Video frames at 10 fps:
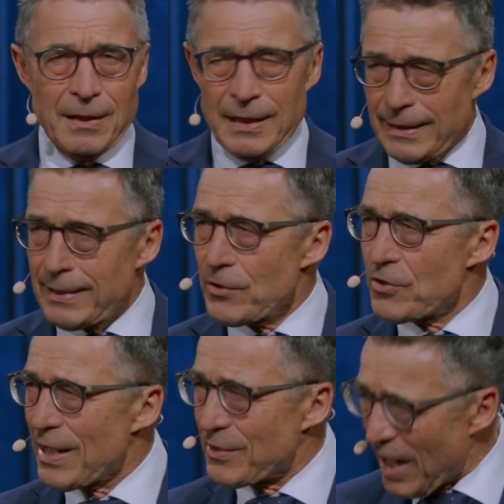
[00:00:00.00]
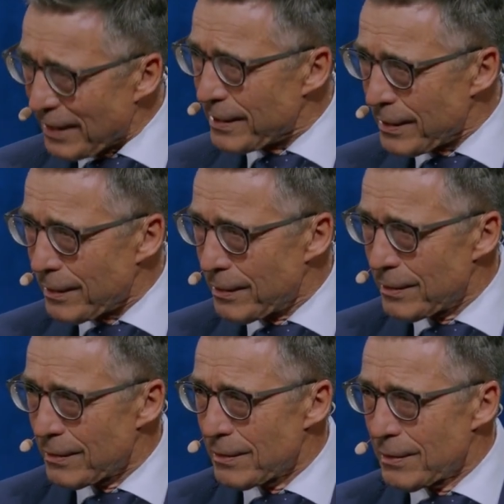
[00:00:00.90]
It is a tactic
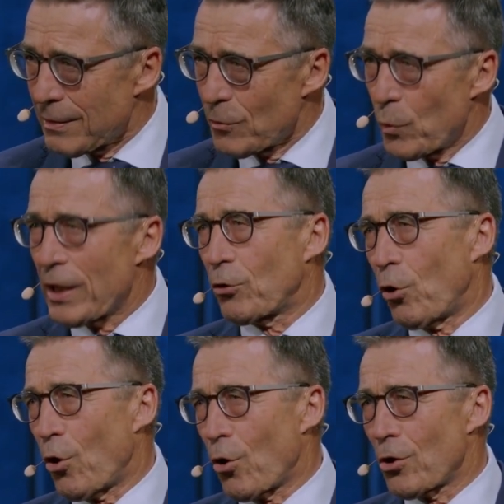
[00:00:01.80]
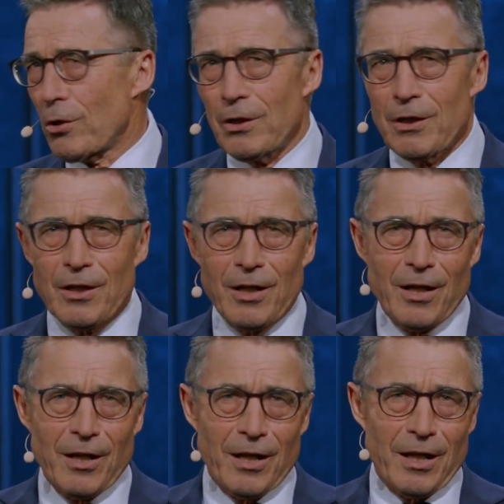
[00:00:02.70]
we call
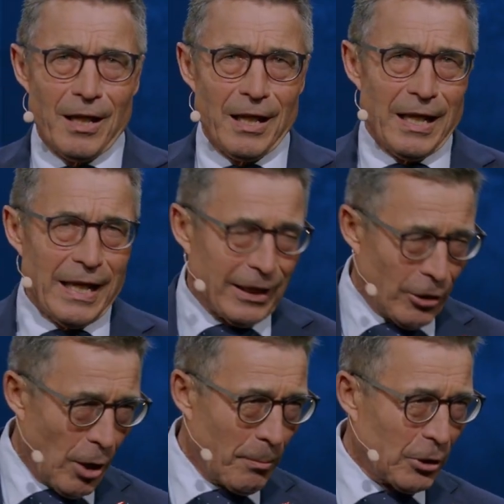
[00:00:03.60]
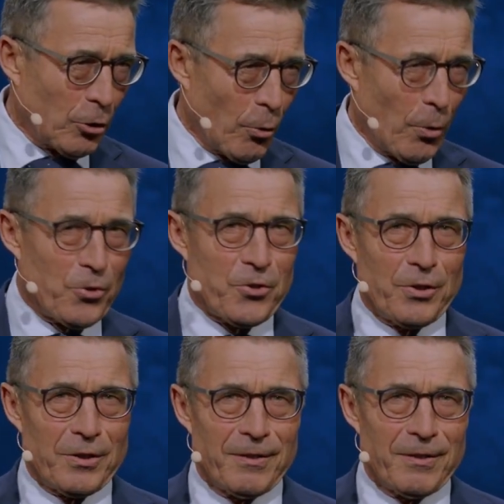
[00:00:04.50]
economic coercion,